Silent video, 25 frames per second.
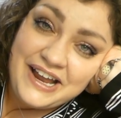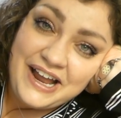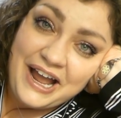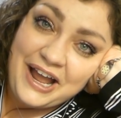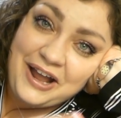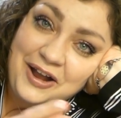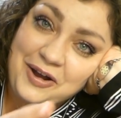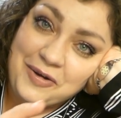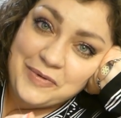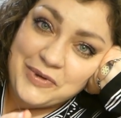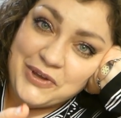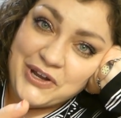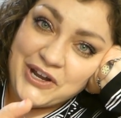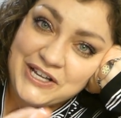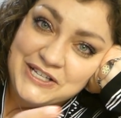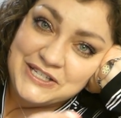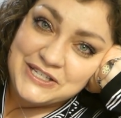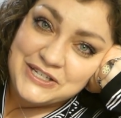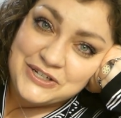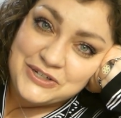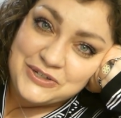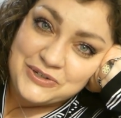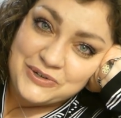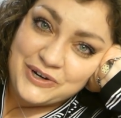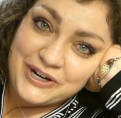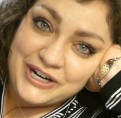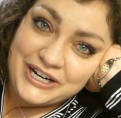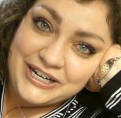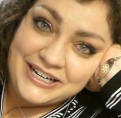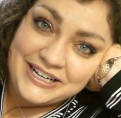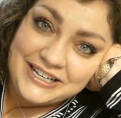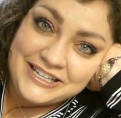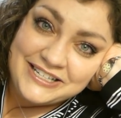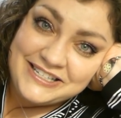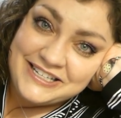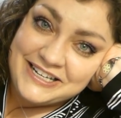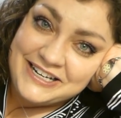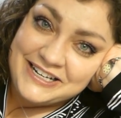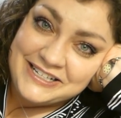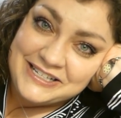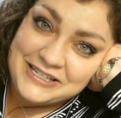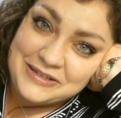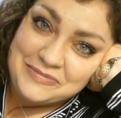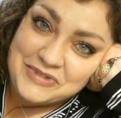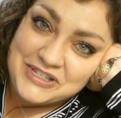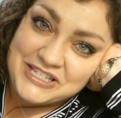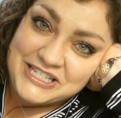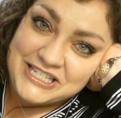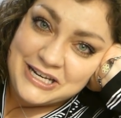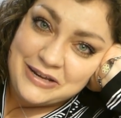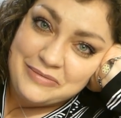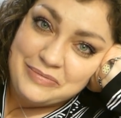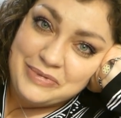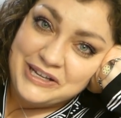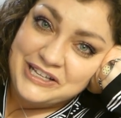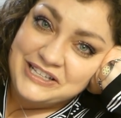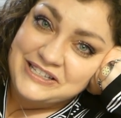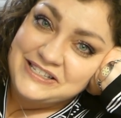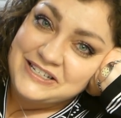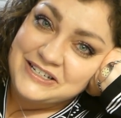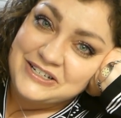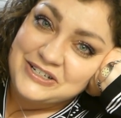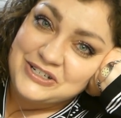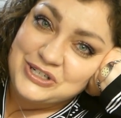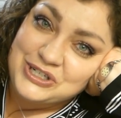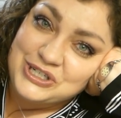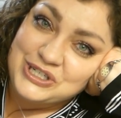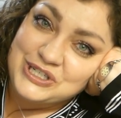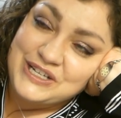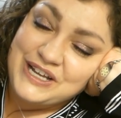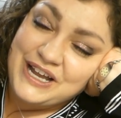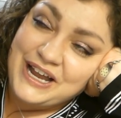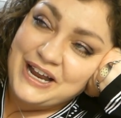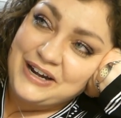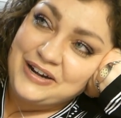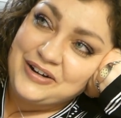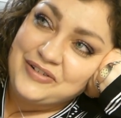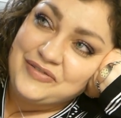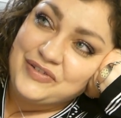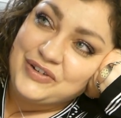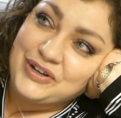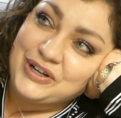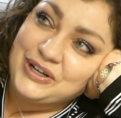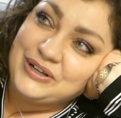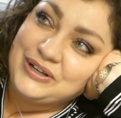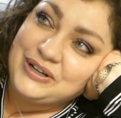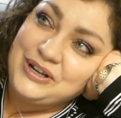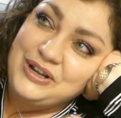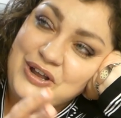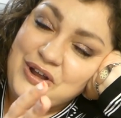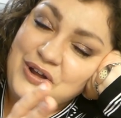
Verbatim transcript: I hope you guys enjoyed seeing some snippets and just kind of a